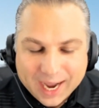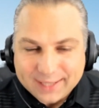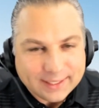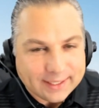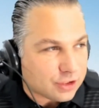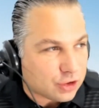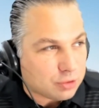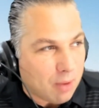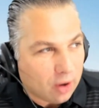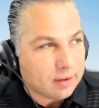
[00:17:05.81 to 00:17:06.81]
I think it's
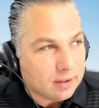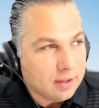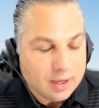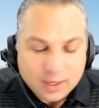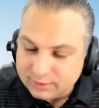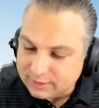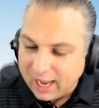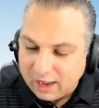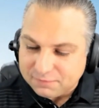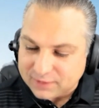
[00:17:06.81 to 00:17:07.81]
smart to
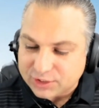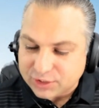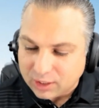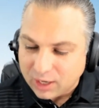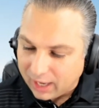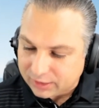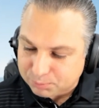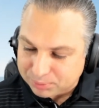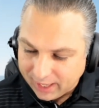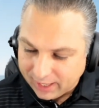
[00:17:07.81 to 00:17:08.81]
have Fletcher Cox
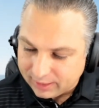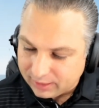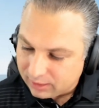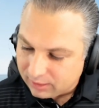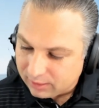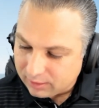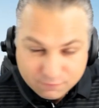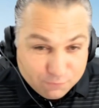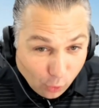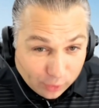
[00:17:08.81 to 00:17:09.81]
play
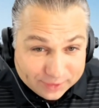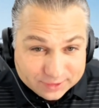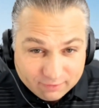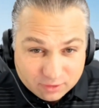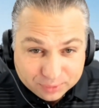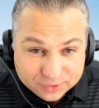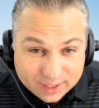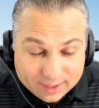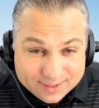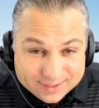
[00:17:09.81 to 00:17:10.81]

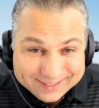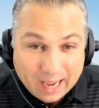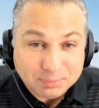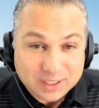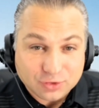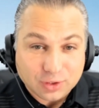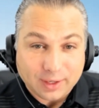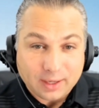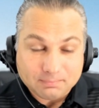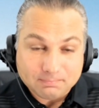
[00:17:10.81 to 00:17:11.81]
47% of the snaps yesterday.